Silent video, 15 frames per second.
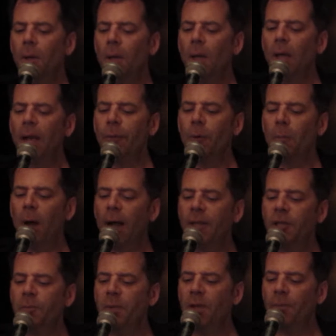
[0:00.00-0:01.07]
It
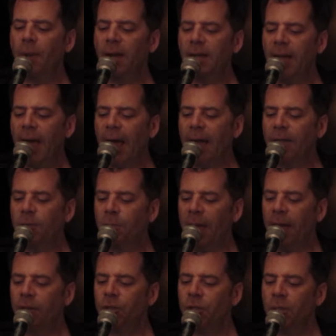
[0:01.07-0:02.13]
reminded me of my dad's
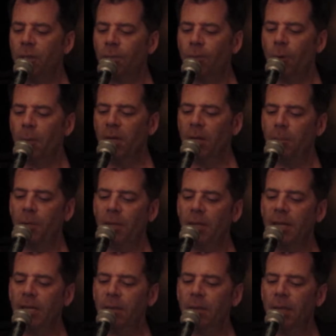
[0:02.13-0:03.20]
penchant for
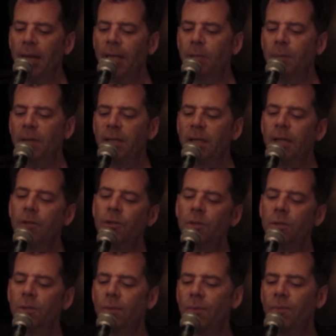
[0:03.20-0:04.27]
manipulating the
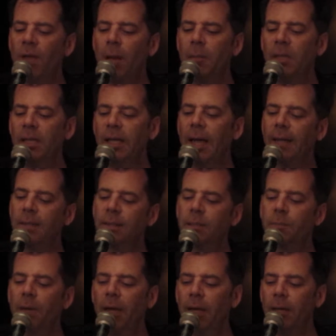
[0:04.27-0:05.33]
expectations of family guests by